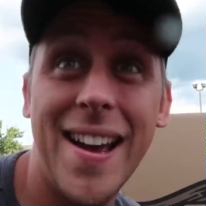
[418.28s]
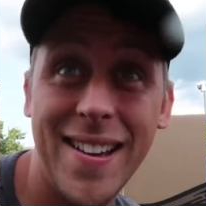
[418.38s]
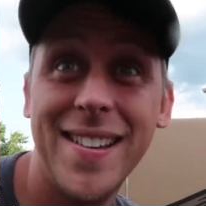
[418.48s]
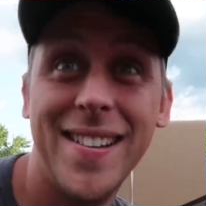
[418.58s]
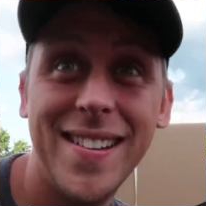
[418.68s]
No,
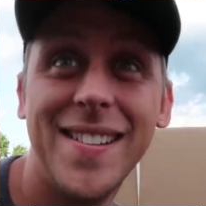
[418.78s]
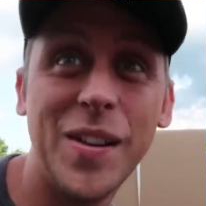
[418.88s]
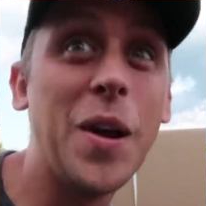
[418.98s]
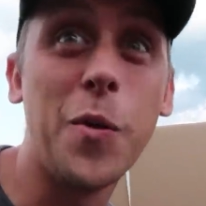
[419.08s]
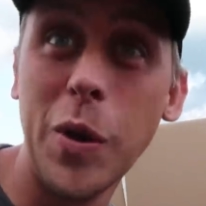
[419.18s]
you, is
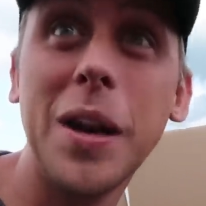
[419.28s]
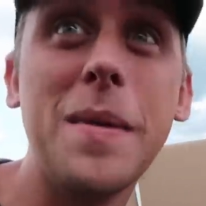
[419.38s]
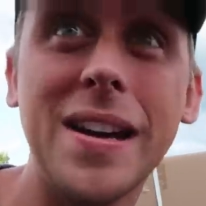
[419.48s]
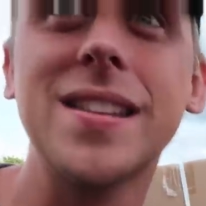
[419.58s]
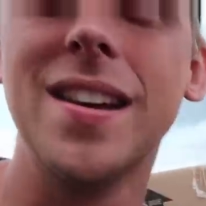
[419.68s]
we my, really is,
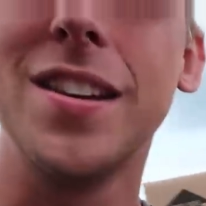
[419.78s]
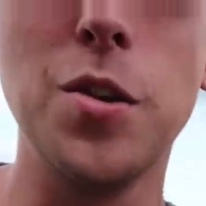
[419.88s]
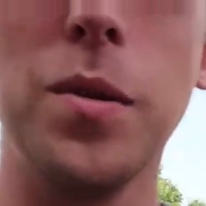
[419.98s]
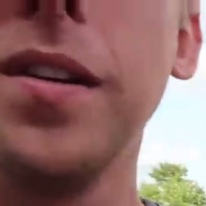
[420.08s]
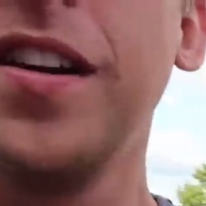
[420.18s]
make.
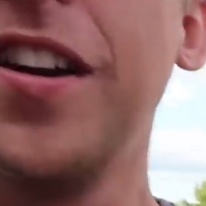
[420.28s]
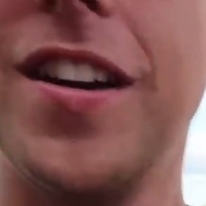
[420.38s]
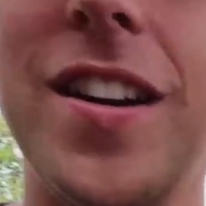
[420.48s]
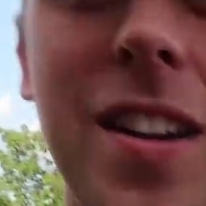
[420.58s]
Is you, my voice